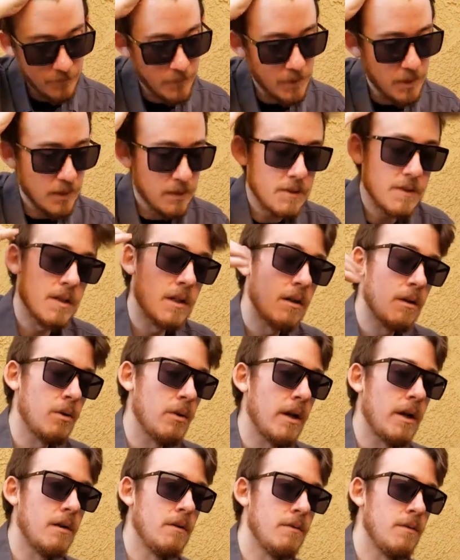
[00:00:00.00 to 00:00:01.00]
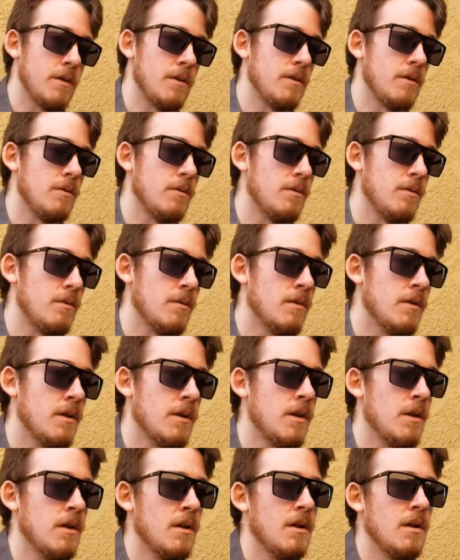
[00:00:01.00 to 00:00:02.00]
things that are greater than you,
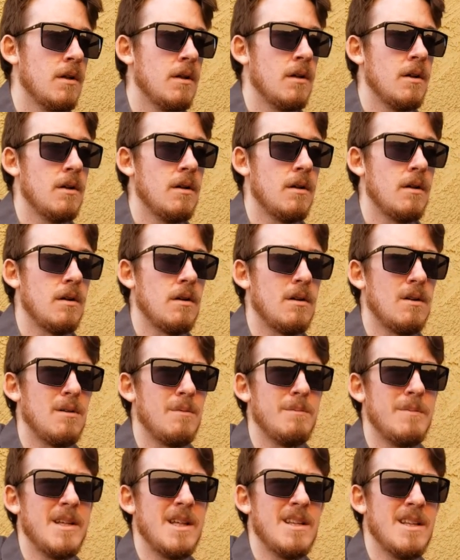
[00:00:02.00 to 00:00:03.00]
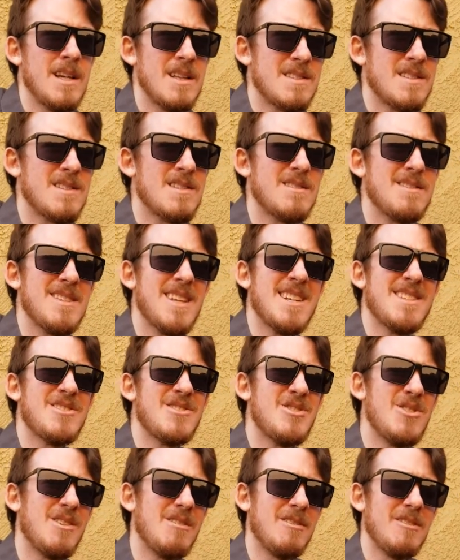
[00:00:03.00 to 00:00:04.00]
and that's
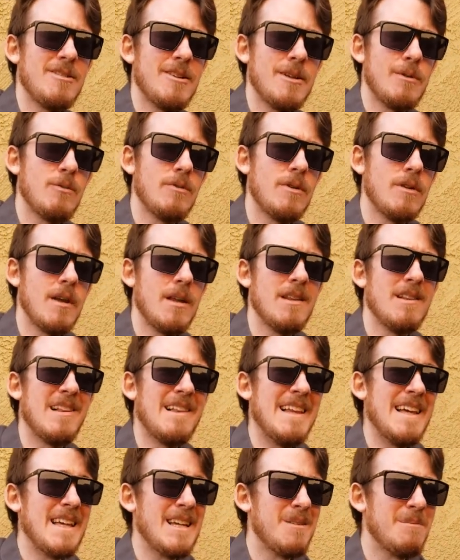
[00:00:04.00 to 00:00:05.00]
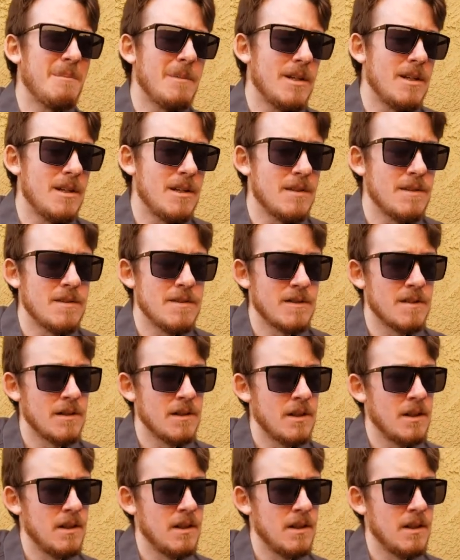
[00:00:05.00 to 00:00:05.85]
generally what enlightenment is.